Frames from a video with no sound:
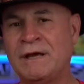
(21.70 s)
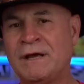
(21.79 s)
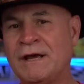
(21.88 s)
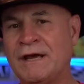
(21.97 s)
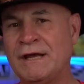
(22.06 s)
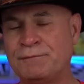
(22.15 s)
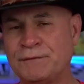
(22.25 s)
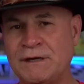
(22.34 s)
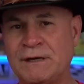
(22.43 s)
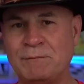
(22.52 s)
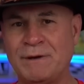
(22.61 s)
And if you
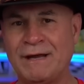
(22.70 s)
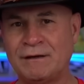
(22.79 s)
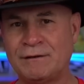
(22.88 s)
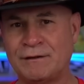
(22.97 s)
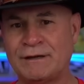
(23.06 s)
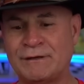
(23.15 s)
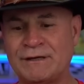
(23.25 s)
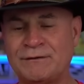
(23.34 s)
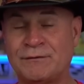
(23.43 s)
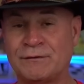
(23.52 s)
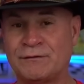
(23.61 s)
need medical
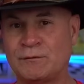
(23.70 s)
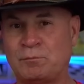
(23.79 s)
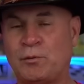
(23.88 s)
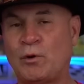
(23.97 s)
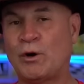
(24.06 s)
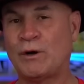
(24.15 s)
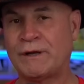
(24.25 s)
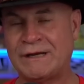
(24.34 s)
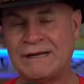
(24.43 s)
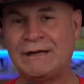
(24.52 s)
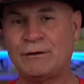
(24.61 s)
evidence to support an
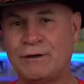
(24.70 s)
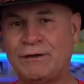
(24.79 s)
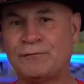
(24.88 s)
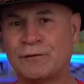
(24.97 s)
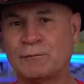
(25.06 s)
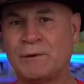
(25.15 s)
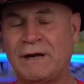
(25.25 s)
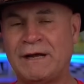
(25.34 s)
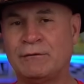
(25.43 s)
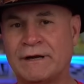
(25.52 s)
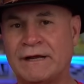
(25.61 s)
increase for
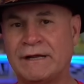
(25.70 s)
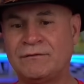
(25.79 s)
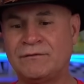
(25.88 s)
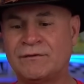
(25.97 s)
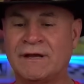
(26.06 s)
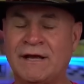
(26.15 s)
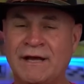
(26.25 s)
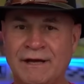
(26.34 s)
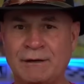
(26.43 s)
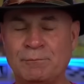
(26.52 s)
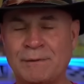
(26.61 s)
migraines,
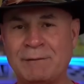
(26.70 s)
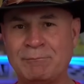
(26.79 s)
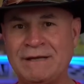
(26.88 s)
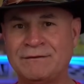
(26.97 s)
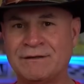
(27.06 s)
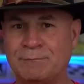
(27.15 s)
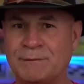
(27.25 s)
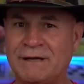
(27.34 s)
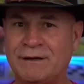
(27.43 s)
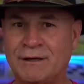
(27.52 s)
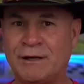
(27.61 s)
hit up my med team. They
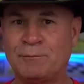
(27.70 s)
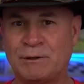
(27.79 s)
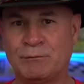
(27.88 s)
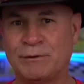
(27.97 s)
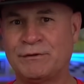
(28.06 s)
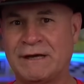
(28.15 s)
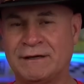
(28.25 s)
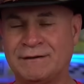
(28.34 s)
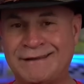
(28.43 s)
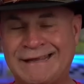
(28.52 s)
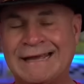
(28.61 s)
can help you with
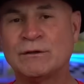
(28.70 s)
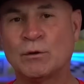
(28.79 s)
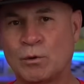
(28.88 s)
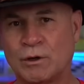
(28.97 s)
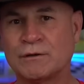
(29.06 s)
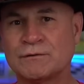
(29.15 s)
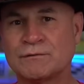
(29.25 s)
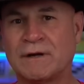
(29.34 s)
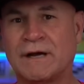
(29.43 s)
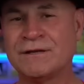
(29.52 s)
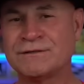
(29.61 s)
that. Get the words
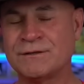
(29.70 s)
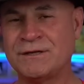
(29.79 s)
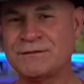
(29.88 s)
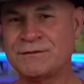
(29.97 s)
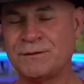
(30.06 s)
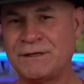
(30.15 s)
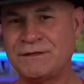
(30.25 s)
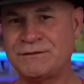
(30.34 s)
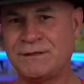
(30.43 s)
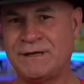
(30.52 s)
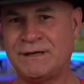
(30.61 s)
right. So these are the
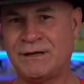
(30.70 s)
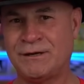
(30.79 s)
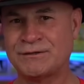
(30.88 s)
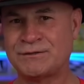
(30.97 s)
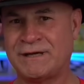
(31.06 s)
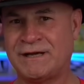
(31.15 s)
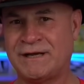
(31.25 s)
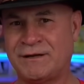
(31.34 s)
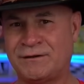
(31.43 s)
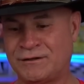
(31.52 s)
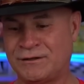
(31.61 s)
things you need to
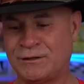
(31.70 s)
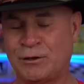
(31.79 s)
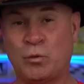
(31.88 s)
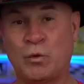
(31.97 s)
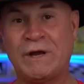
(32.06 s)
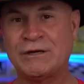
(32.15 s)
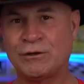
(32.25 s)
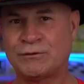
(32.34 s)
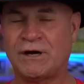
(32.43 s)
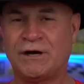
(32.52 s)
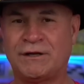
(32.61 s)
understand, you know, when you're
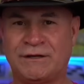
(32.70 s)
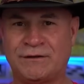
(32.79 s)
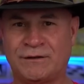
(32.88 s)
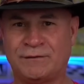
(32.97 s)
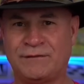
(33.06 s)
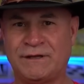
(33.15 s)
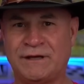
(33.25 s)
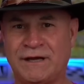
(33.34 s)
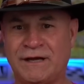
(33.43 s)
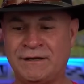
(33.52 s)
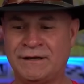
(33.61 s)
talking to the
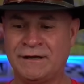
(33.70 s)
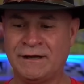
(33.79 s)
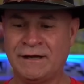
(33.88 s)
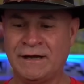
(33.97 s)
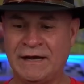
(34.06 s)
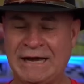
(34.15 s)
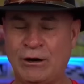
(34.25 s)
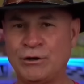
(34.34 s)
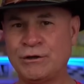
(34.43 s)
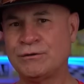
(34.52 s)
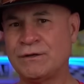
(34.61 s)
VA,
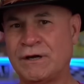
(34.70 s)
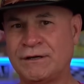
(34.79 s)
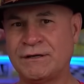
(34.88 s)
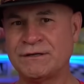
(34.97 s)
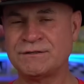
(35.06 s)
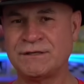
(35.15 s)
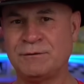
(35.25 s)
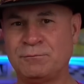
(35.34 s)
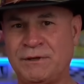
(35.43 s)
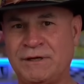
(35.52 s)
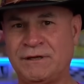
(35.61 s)
how you're talking to
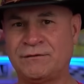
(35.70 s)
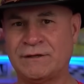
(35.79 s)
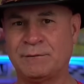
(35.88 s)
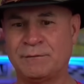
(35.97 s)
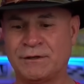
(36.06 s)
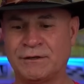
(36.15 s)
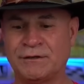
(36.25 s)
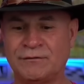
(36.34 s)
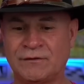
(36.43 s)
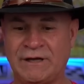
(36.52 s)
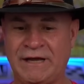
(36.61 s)
C&P
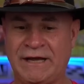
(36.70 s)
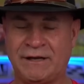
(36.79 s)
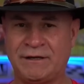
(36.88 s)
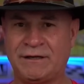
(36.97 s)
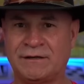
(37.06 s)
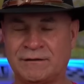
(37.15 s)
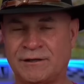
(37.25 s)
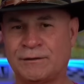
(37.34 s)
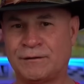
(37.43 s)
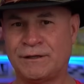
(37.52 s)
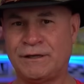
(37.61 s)
examiners, and it
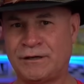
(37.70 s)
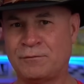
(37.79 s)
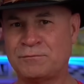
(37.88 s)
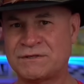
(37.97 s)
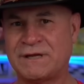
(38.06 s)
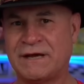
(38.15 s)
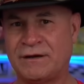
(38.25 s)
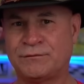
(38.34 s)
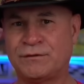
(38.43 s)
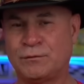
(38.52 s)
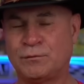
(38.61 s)
literally comes
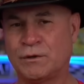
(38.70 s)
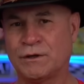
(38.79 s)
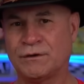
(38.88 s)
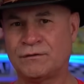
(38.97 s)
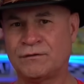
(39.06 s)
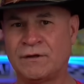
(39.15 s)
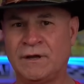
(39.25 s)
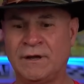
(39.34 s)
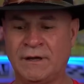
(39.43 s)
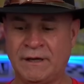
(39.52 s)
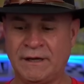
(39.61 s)
down to words.
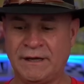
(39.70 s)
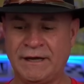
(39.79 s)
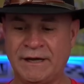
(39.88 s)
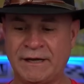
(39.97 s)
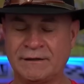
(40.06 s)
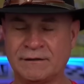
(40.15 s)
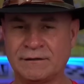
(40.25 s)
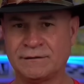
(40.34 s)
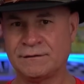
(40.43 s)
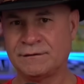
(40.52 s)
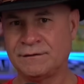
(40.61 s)
And
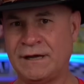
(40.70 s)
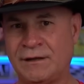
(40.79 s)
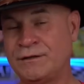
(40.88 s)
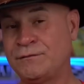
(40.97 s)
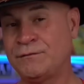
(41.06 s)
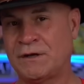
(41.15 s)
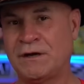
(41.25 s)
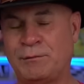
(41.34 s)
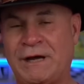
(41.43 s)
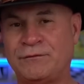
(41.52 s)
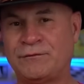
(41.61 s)
now let's talk
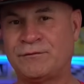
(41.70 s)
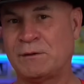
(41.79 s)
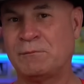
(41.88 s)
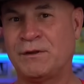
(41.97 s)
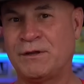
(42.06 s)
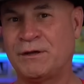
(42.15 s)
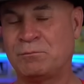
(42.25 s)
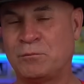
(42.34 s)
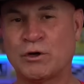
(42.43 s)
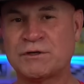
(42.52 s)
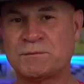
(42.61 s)
about some of the
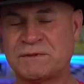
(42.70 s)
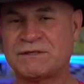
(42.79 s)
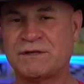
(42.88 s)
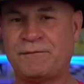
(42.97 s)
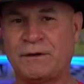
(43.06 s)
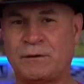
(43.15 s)
more specific